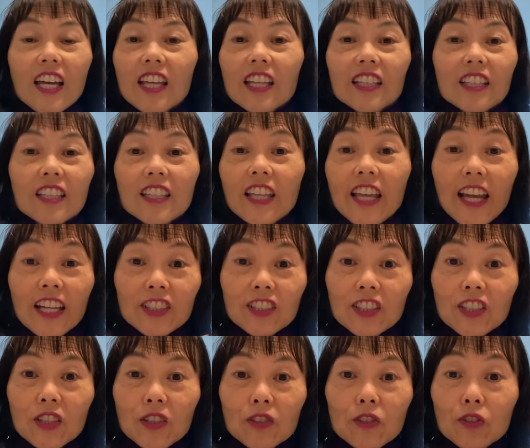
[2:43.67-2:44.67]
The
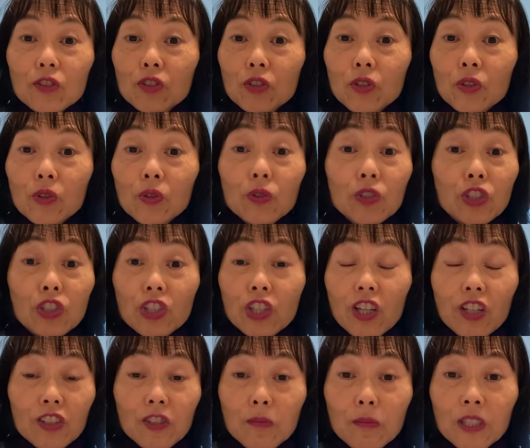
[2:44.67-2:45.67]
antidote to
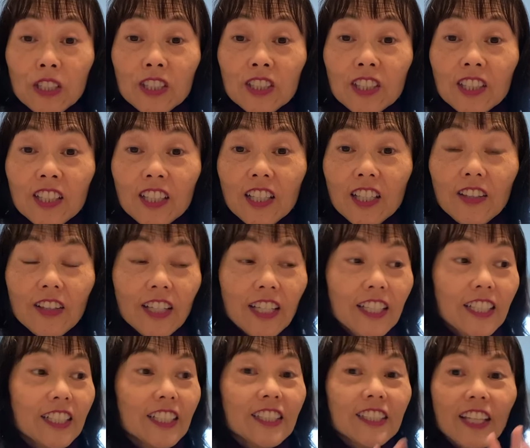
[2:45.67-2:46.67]
judgment,
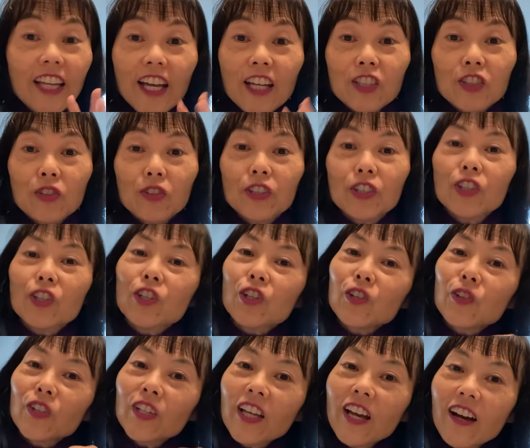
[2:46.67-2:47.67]
right, is actually
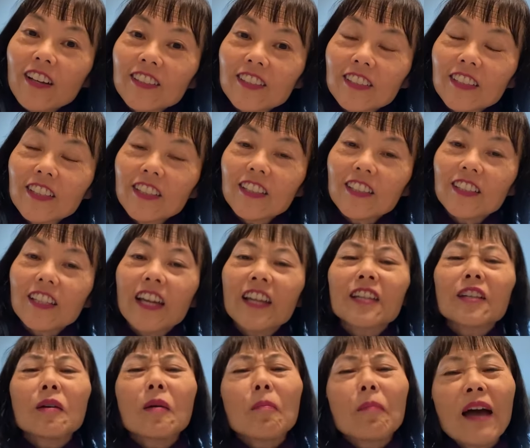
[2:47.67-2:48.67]
curiosity
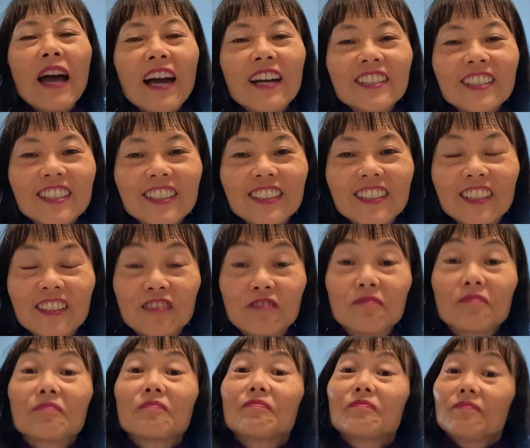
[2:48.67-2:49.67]
and compassion.
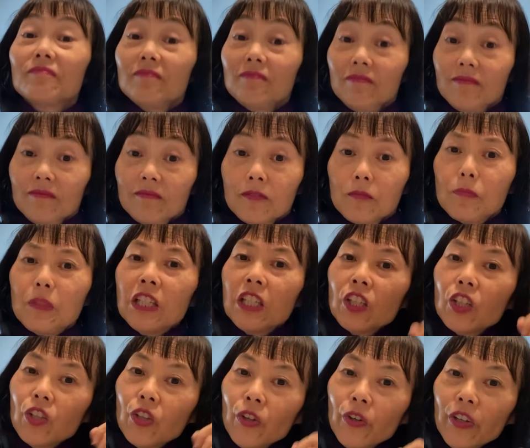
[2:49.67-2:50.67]
Being
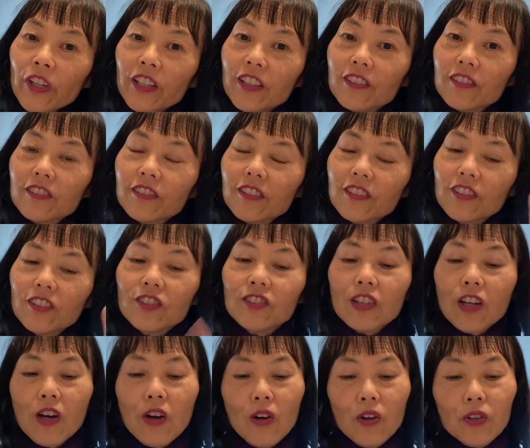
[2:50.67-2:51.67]
curious.
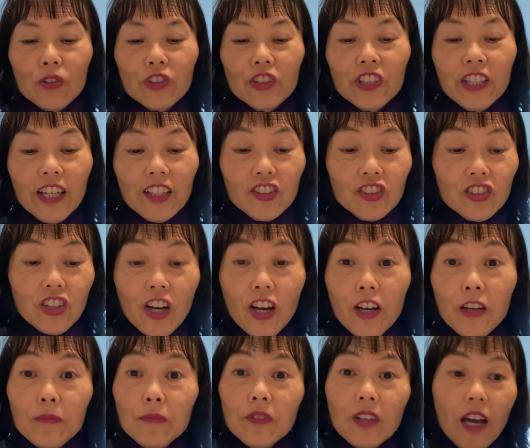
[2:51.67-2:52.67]
So the next
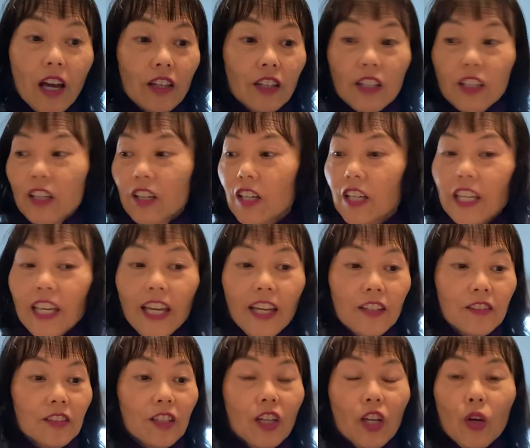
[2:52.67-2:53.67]
time,
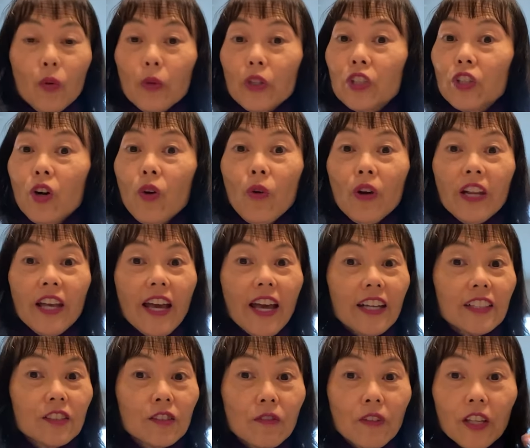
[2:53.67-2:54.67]
again, we don't want to
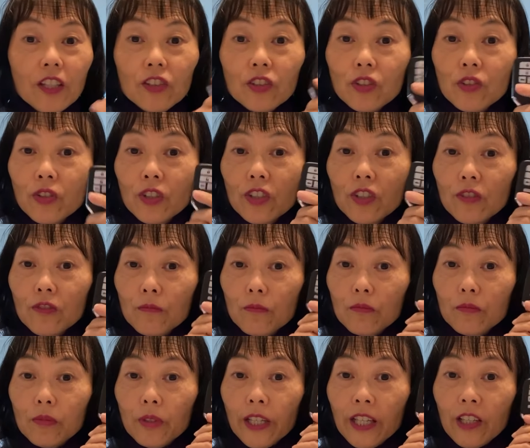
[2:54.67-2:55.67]
activate the critter
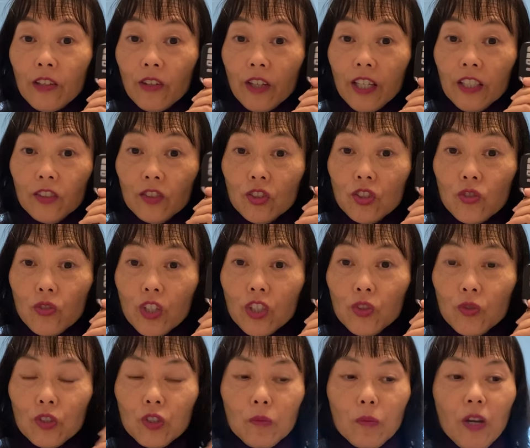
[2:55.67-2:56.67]
brain, right, the
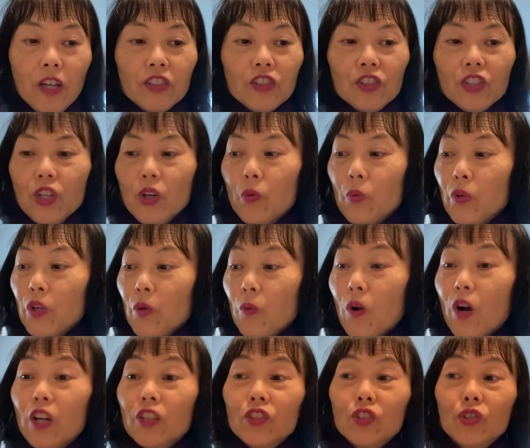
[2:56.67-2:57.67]
stress response. We
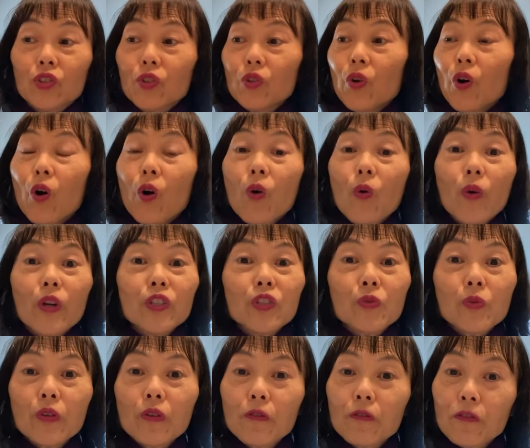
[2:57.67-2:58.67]
want to always
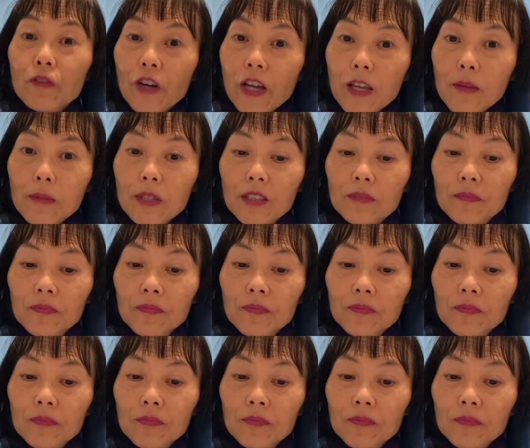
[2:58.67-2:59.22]
reframe it.